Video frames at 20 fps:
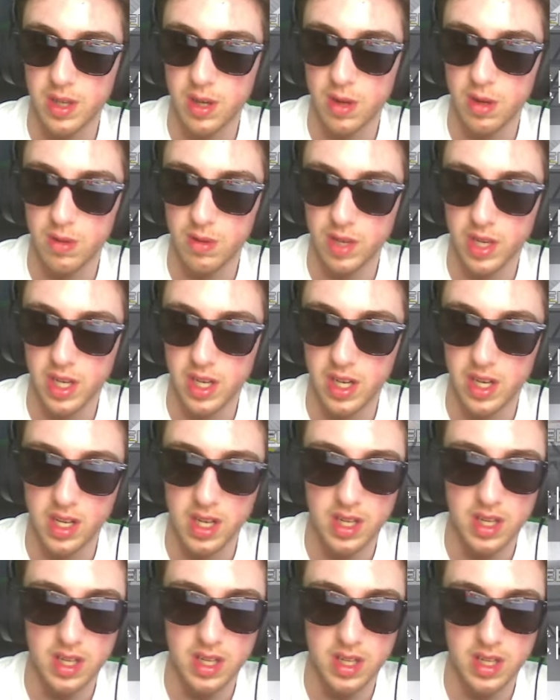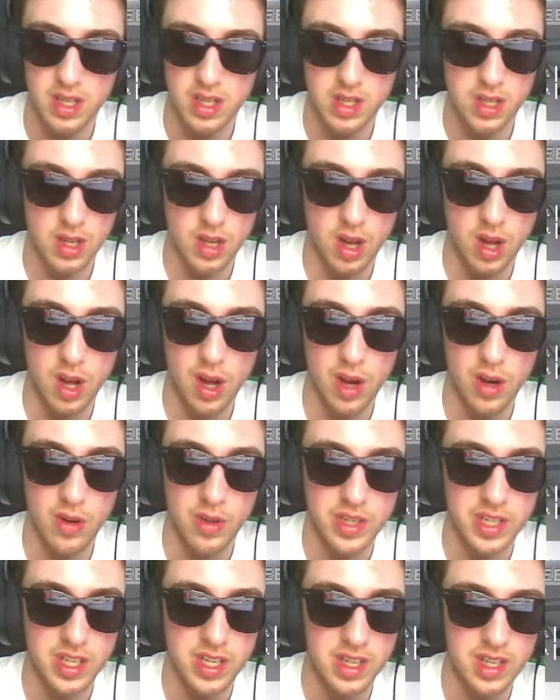Oh yeah. Oh
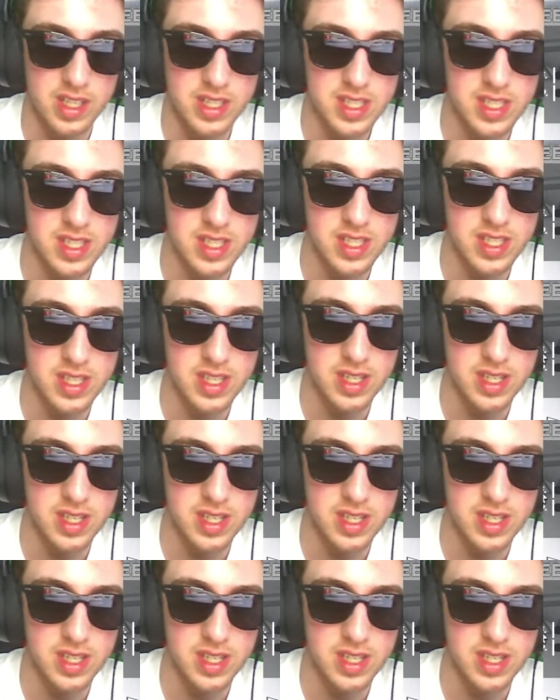yeah, this is,